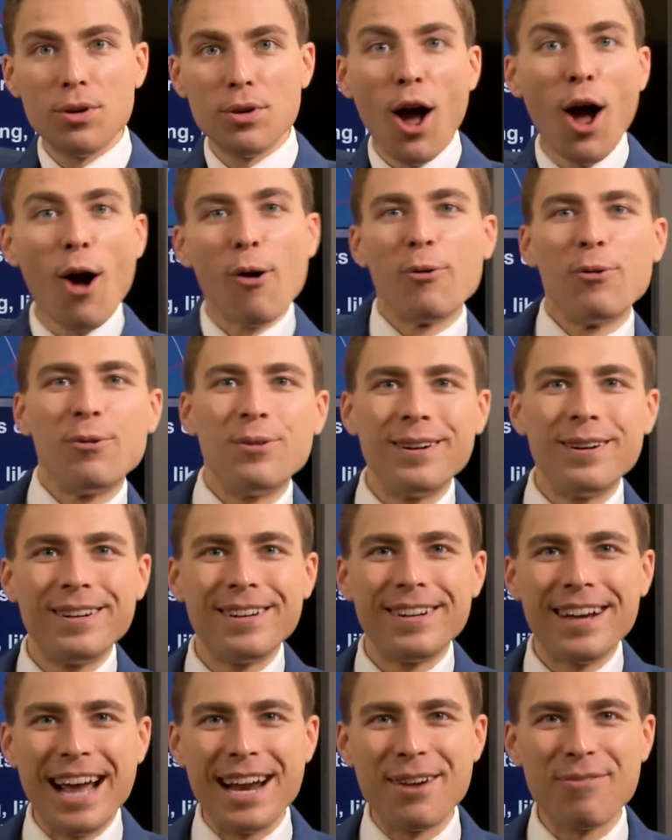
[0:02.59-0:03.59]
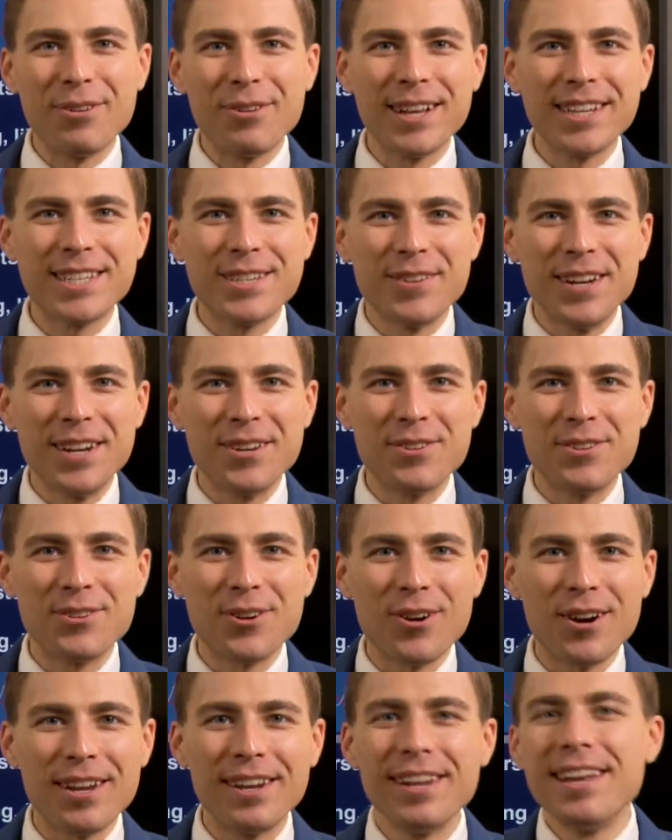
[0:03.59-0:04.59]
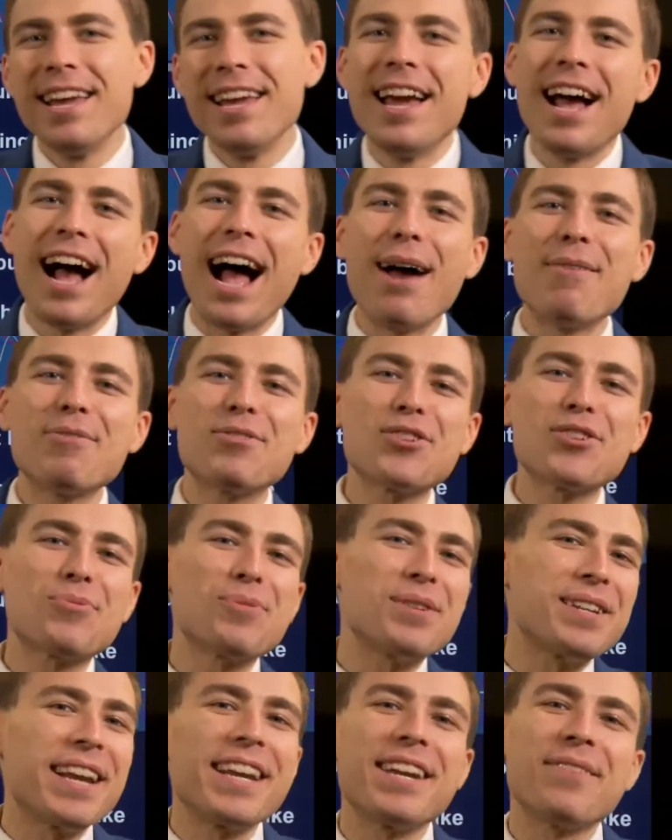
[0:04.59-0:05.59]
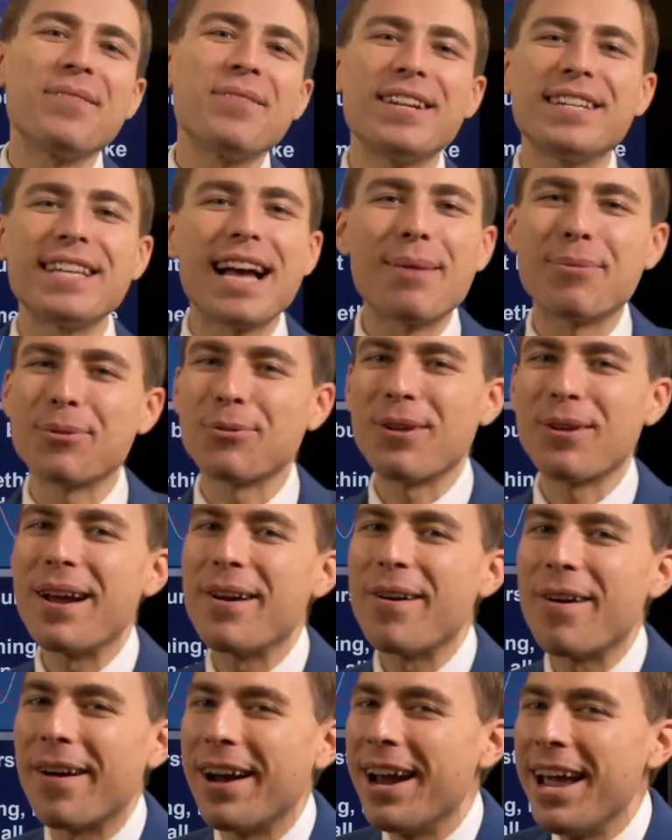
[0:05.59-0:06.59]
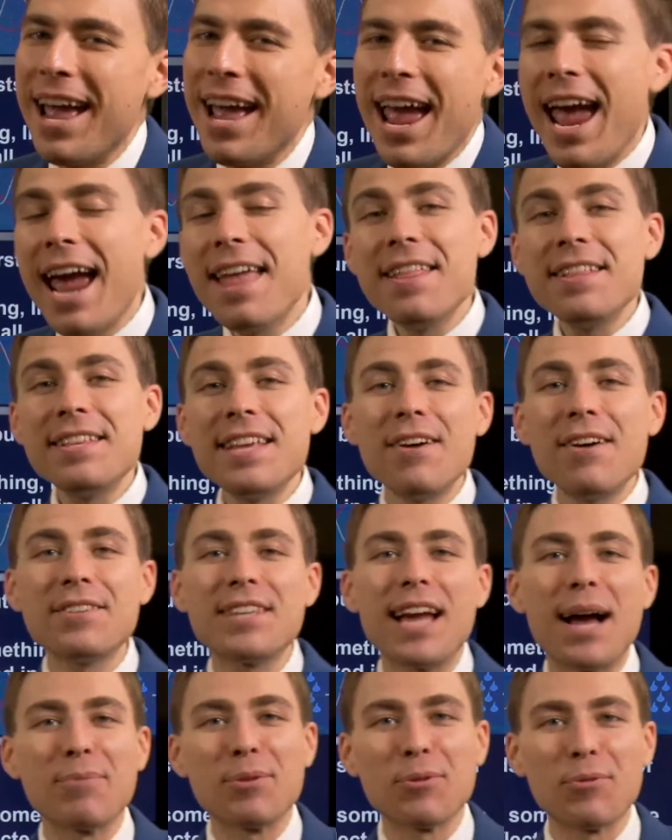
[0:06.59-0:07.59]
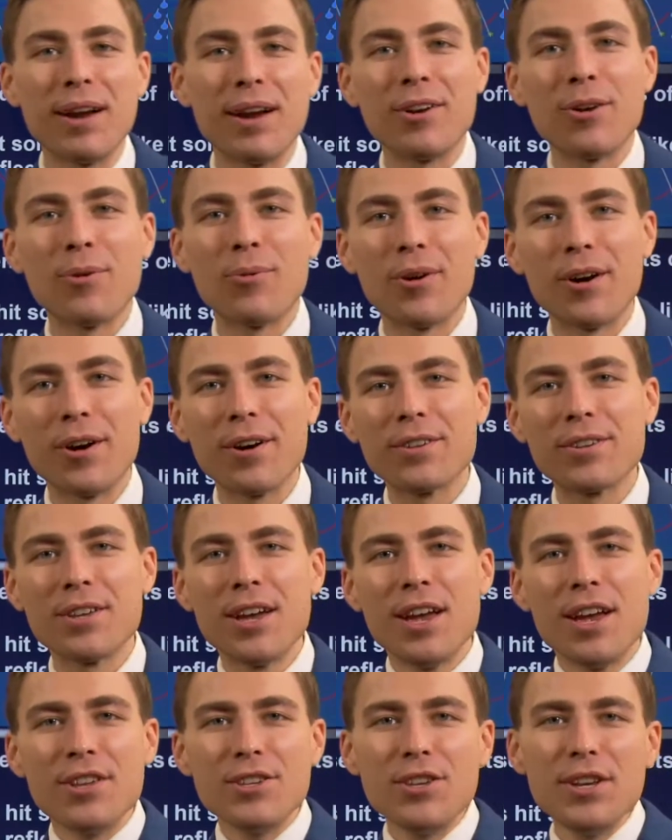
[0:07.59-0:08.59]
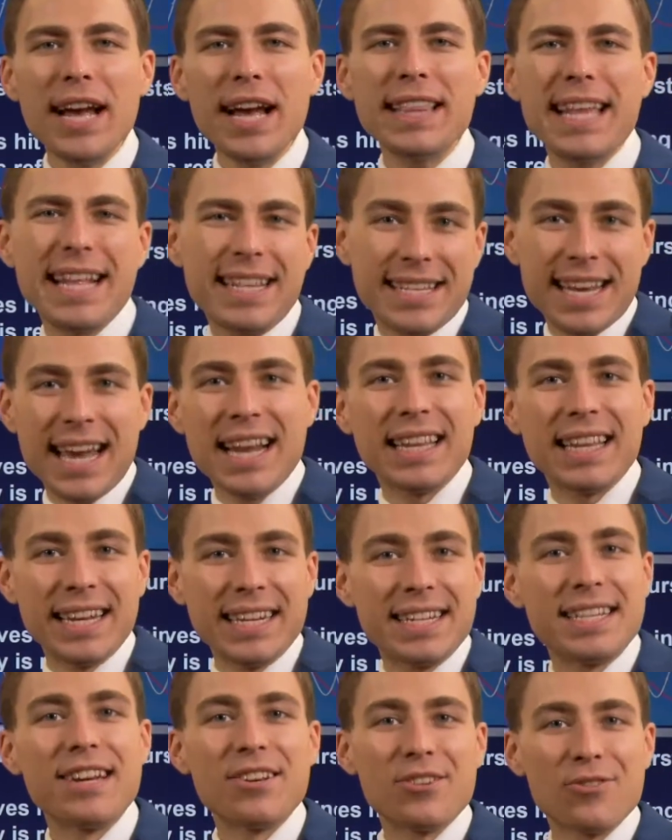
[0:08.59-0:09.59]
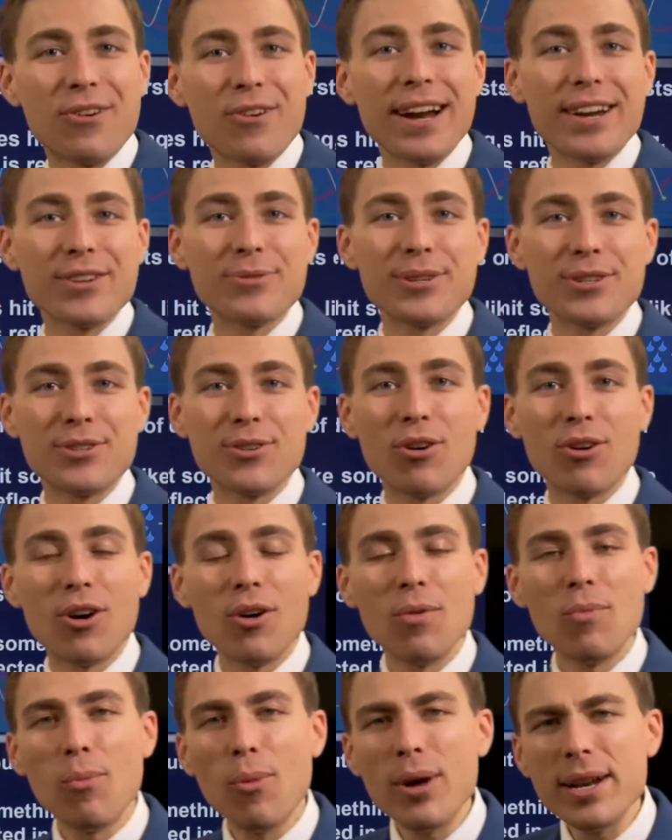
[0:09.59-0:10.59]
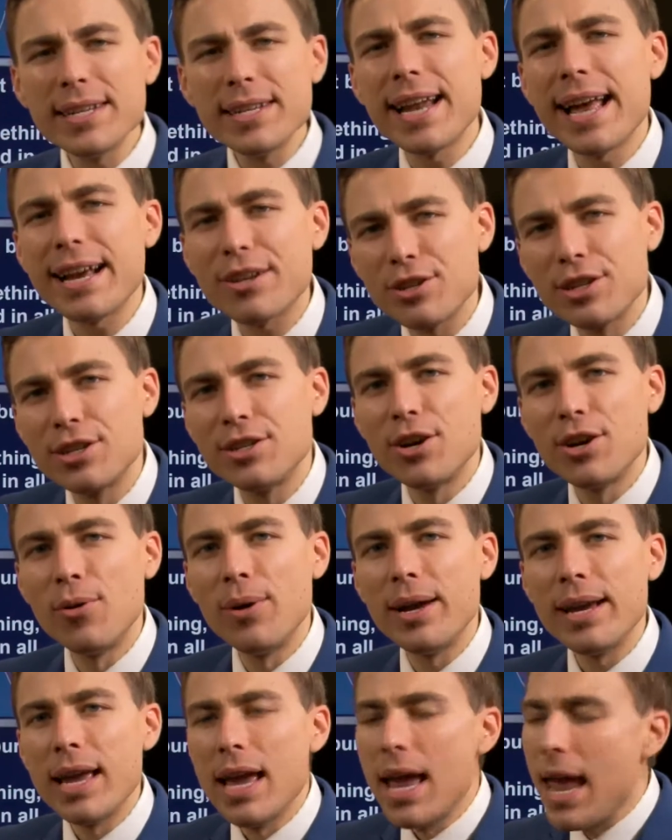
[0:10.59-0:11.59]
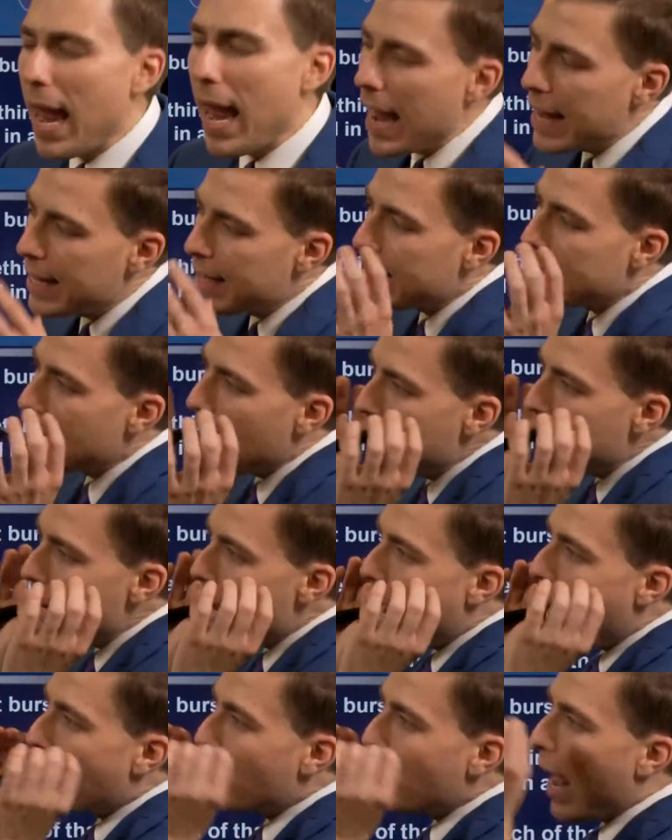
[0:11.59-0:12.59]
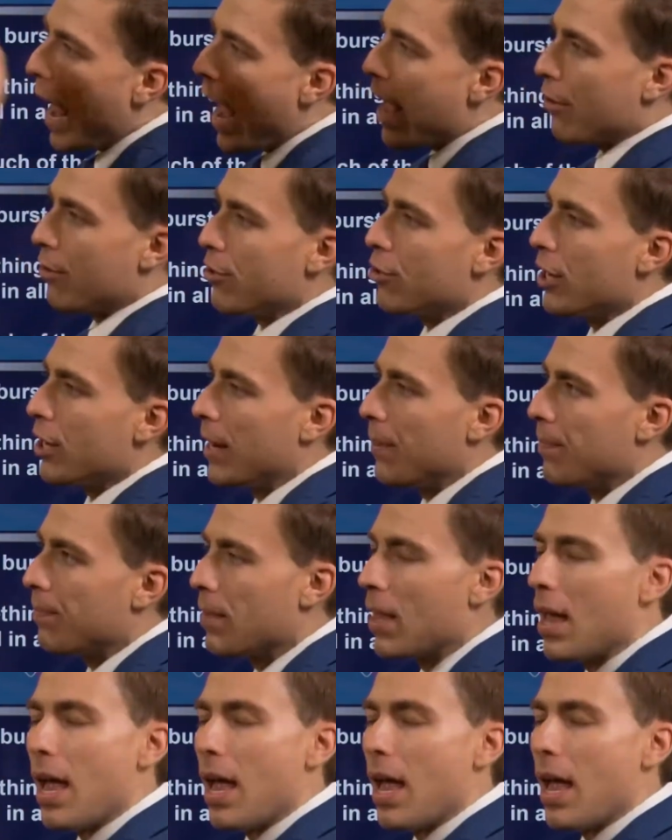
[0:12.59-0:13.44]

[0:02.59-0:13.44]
Oh, I didn't realize the video started. I was just pretending to be a Doppler radar. And that's how Doppler radar works. So you got that satellite dish, right, as we saw. What is it actually doing? It's sending out energy.